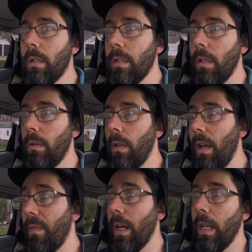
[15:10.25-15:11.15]
So
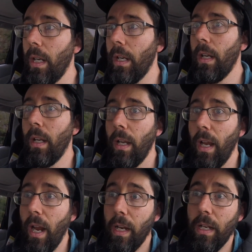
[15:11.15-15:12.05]
if I get
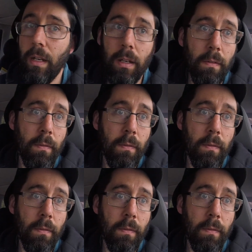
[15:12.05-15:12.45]
any